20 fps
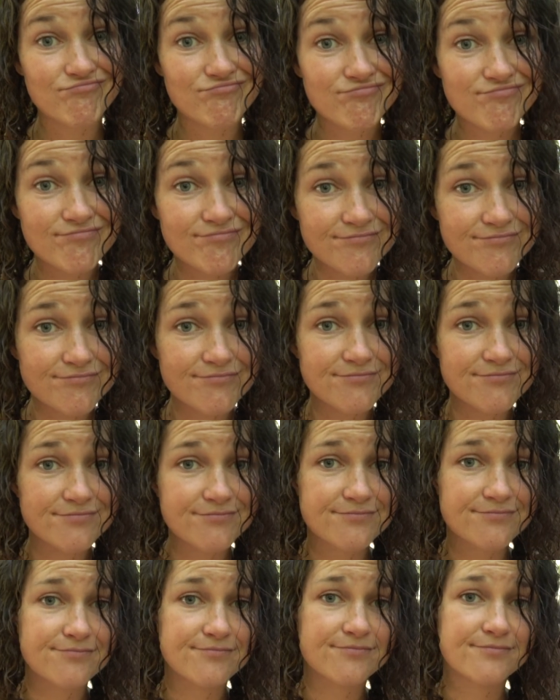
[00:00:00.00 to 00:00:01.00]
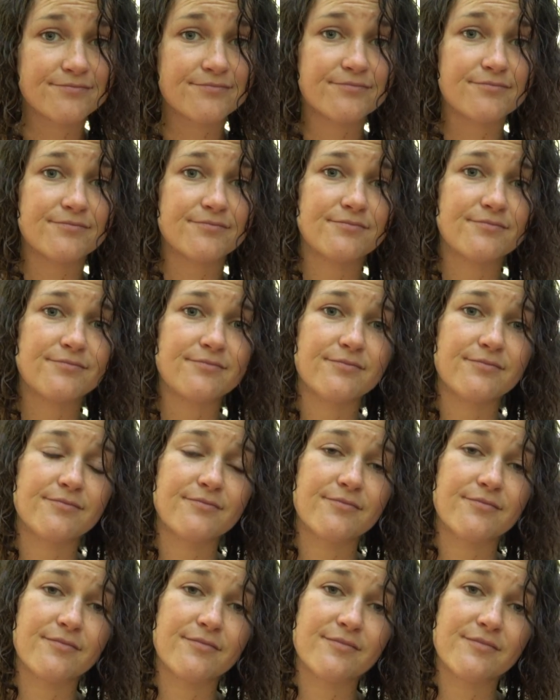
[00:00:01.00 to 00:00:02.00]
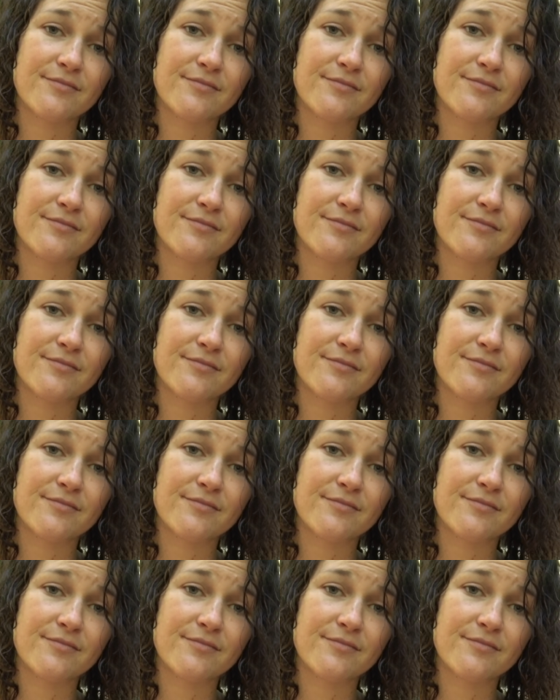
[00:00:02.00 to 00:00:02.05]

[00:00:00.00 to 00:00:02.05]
Nobody speaks.